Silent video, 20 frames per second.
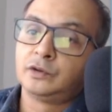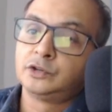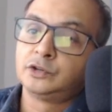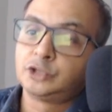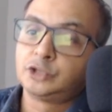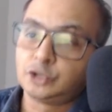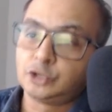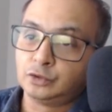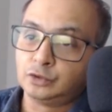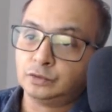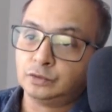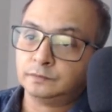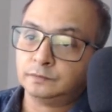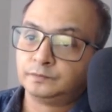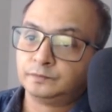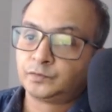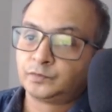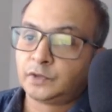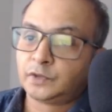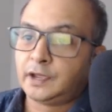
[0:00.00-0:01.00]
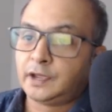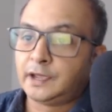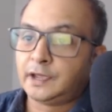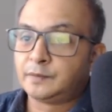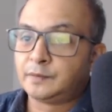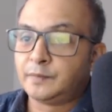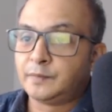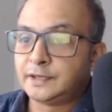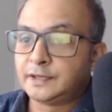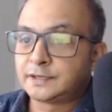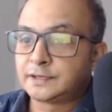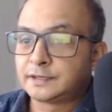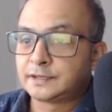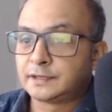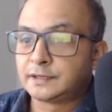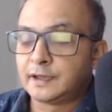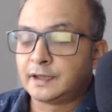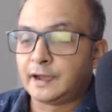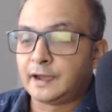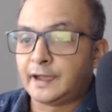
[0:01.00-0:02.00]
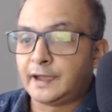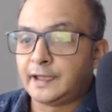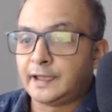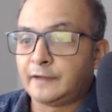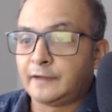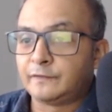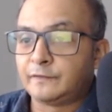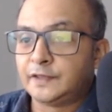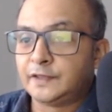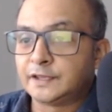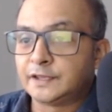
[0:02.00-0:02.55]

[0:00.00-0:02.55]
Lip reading: 2. It means I have